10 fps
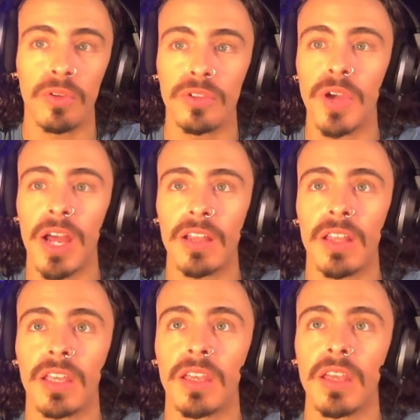You got
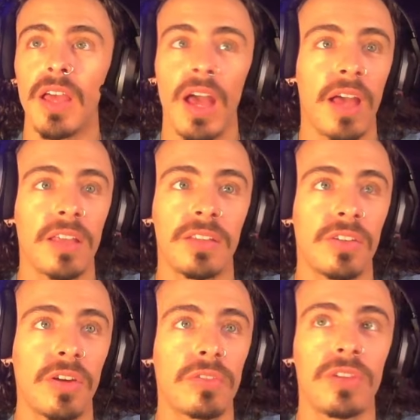like, you
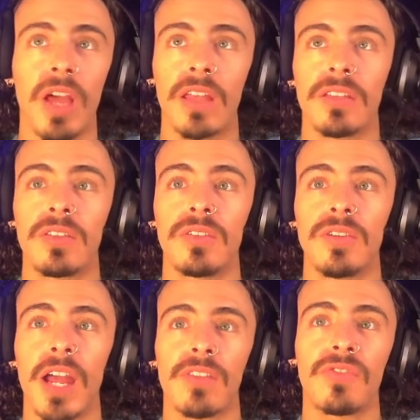know, you got you, you
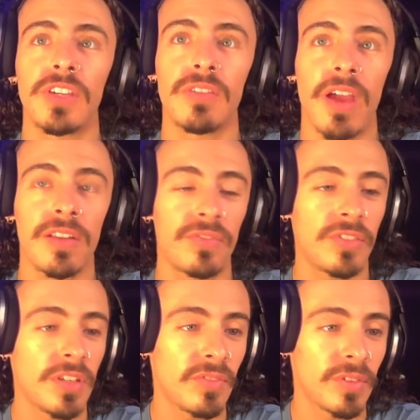got to figure out if you
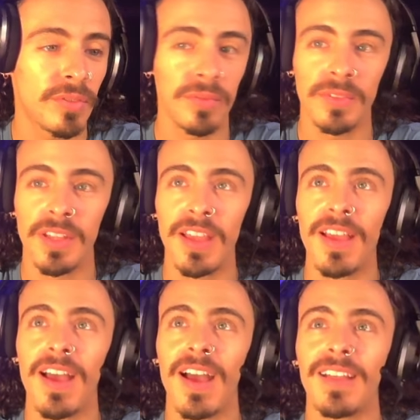even
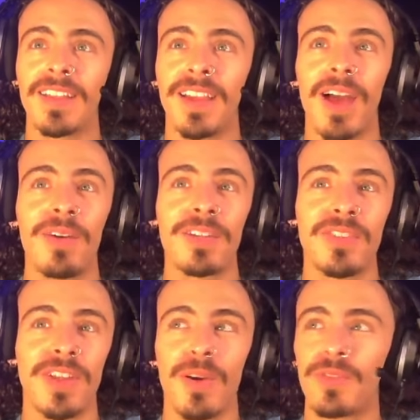like. I don't
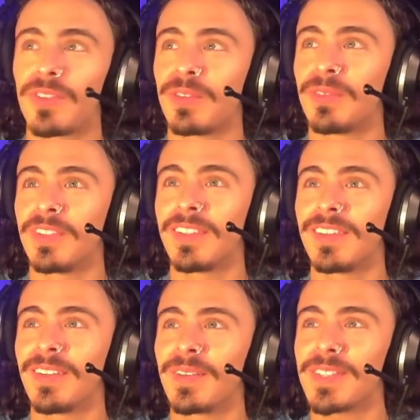even know if you,
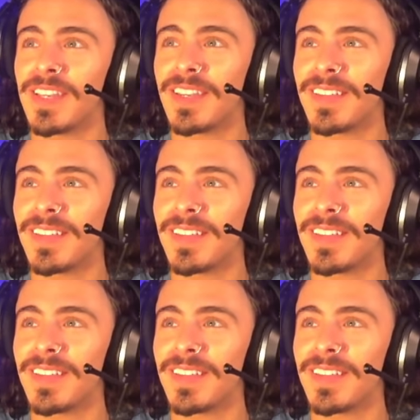you know what I'm saying.